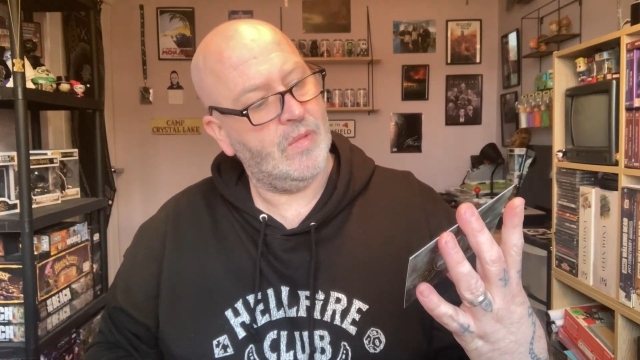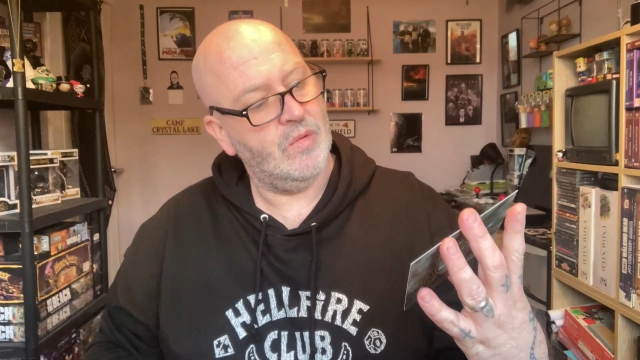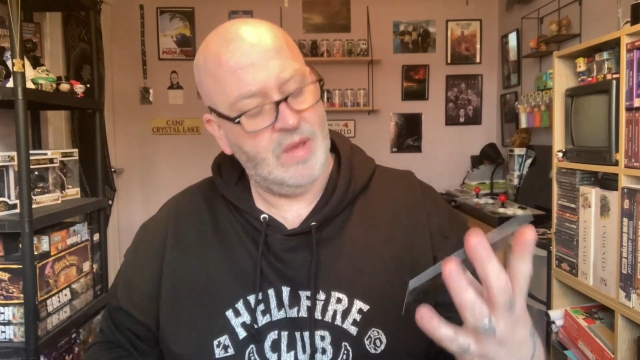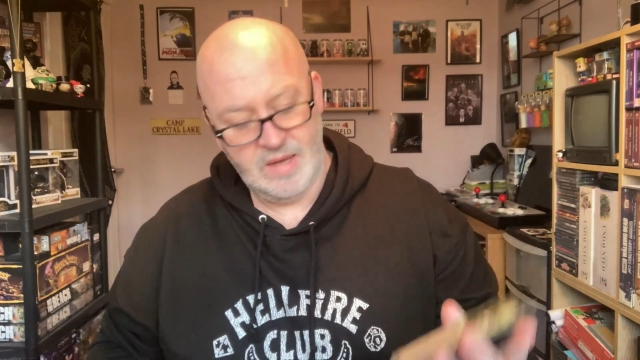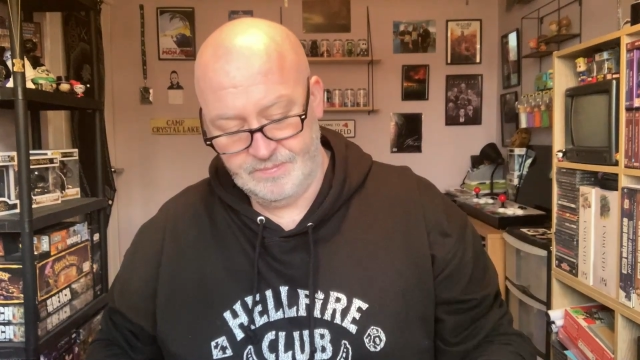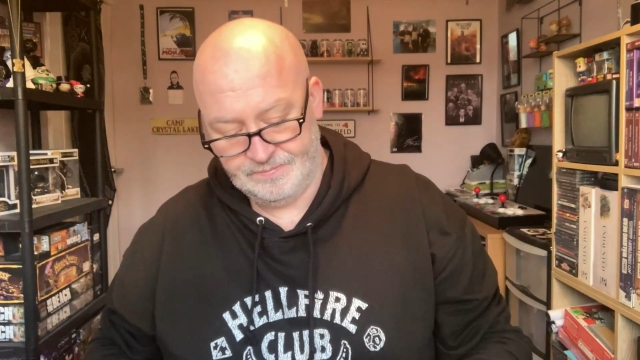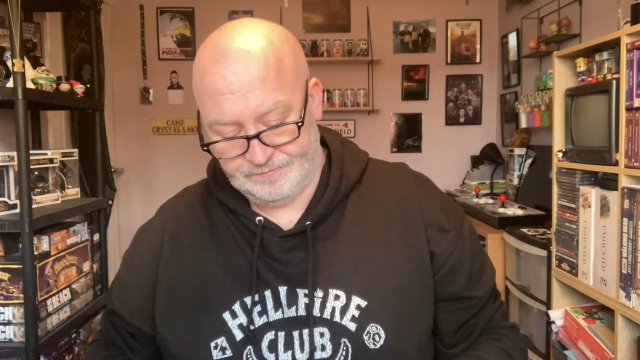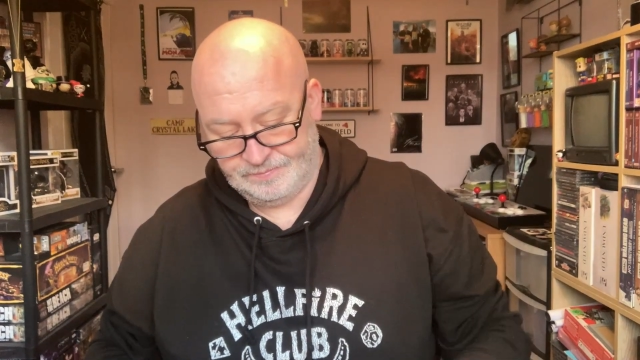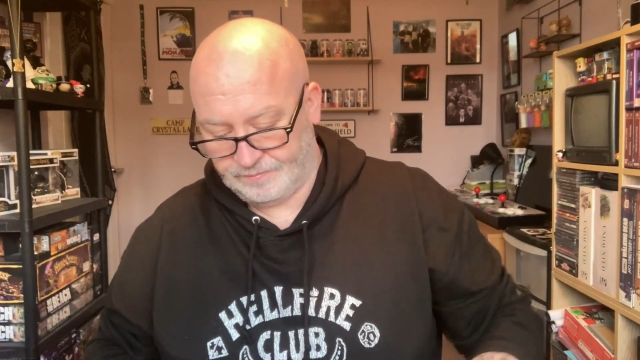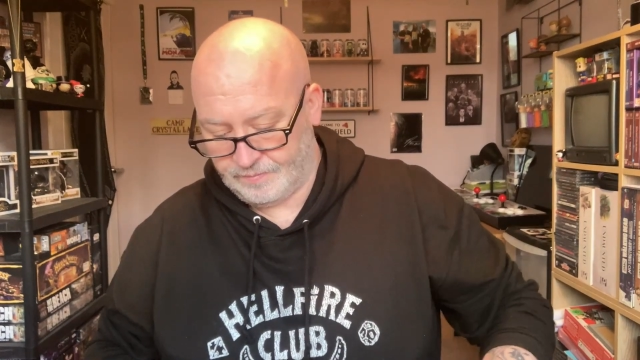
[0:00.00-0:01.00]
Okay.
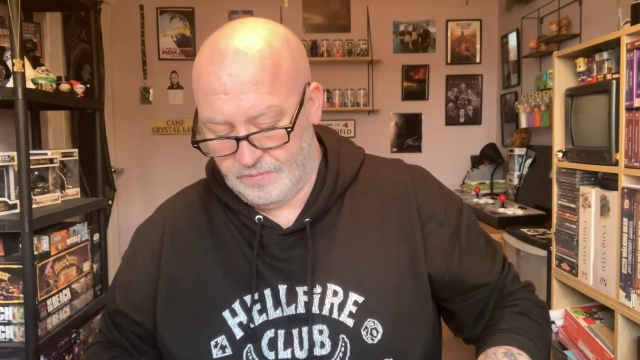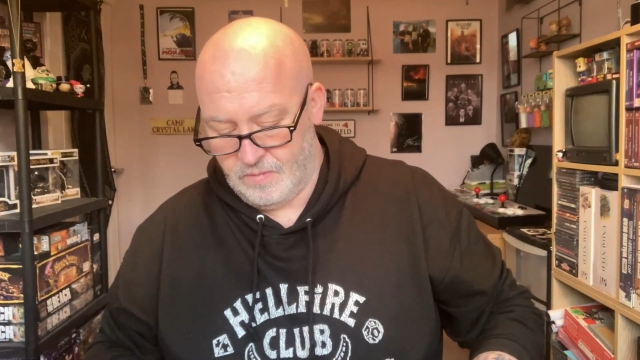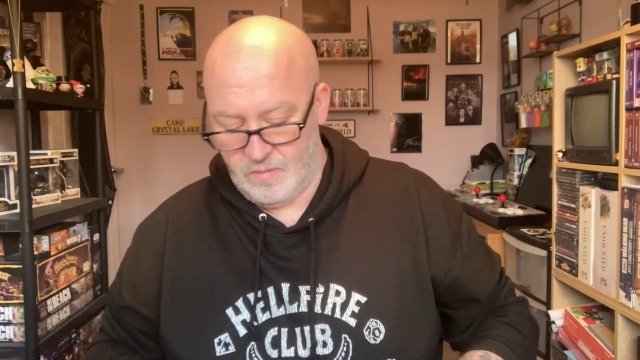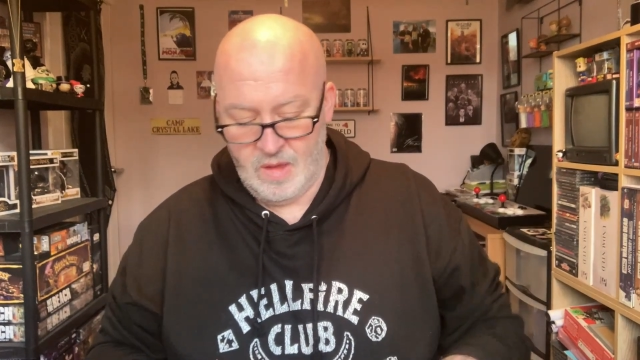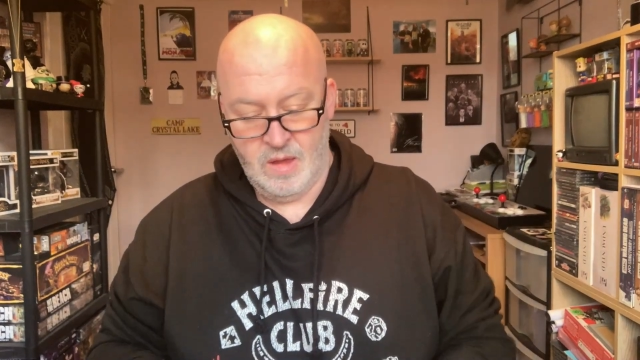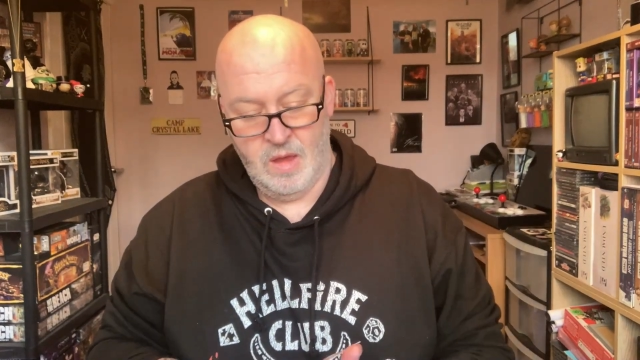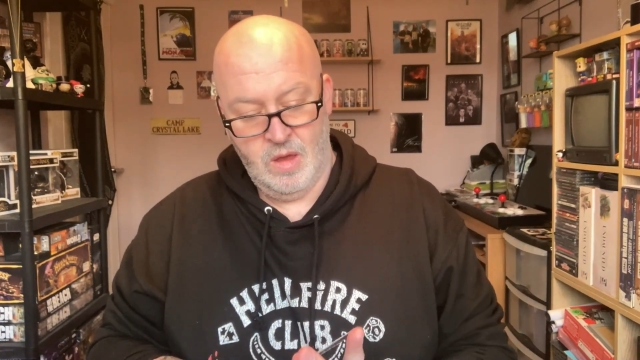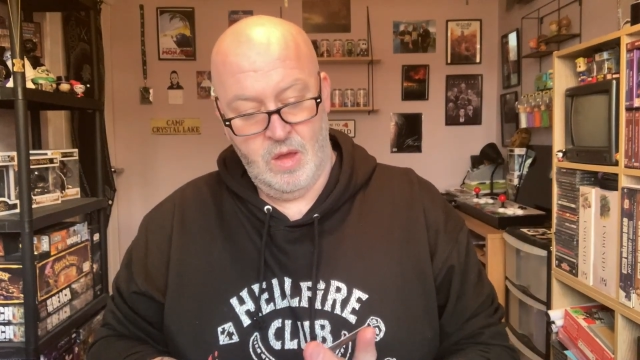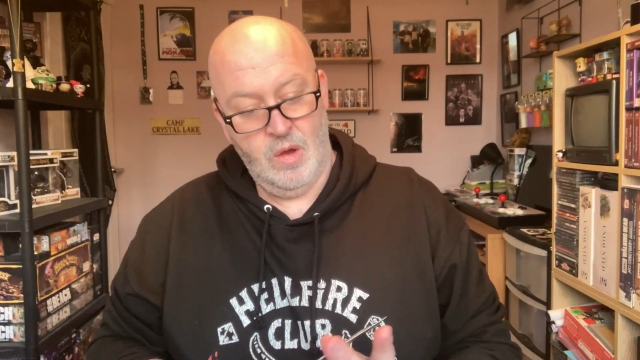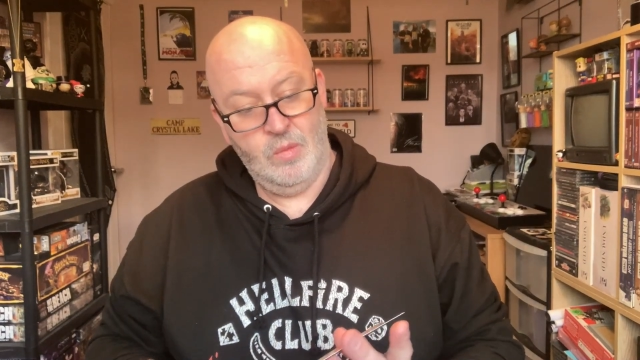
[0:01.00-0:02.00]

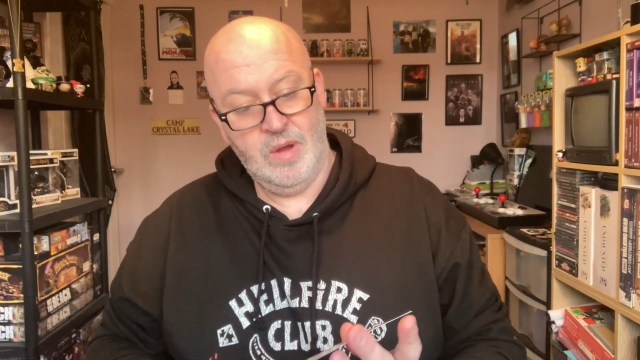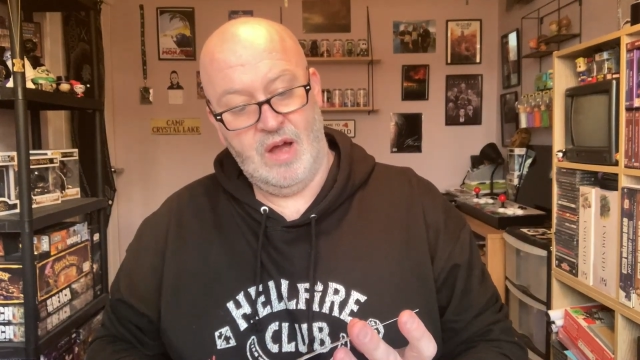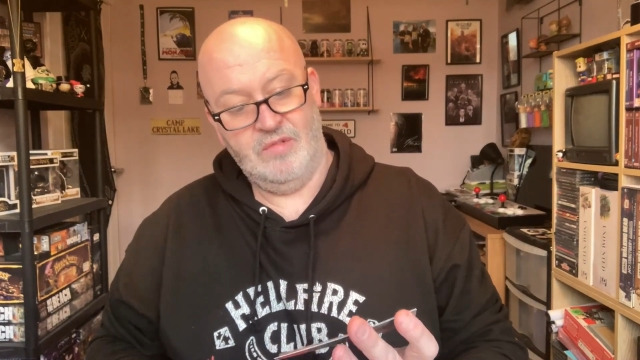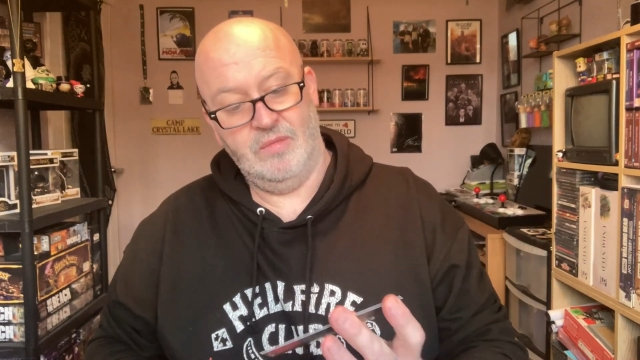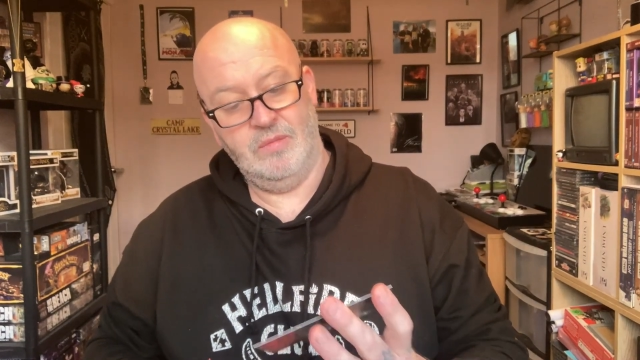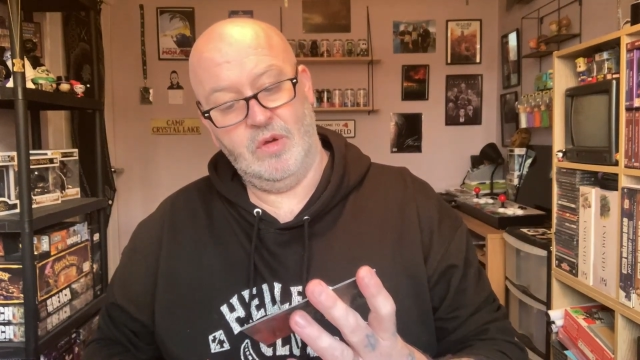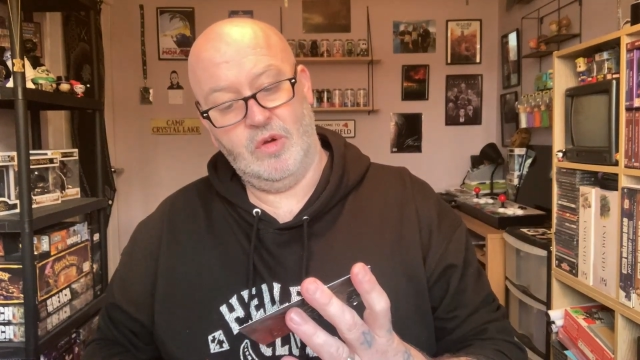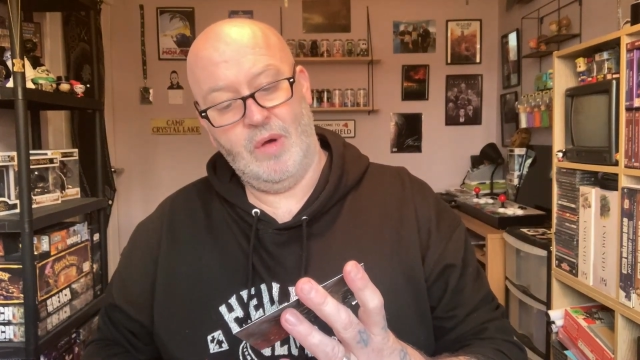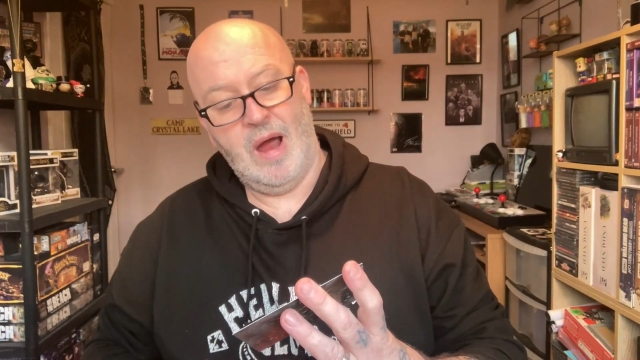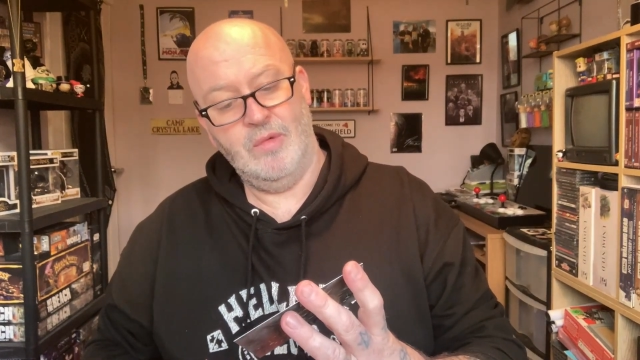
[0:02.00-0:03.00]
We have
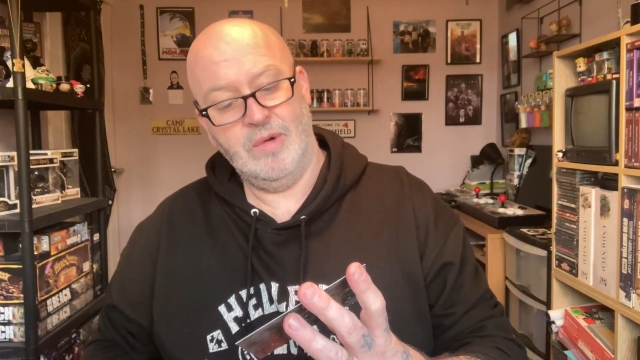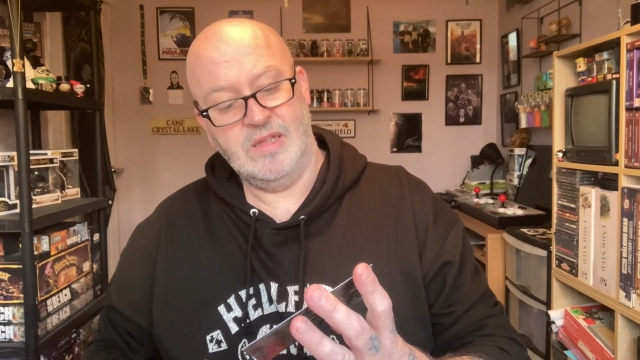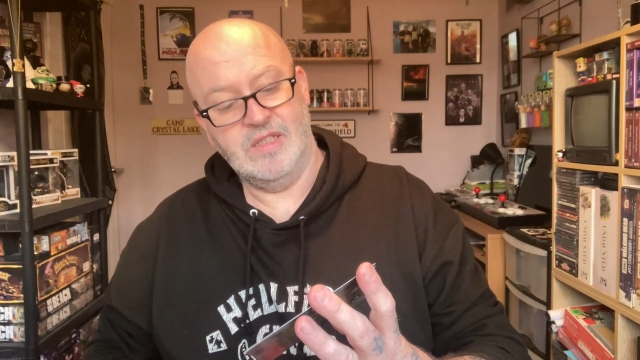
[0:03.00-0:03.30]
Crown and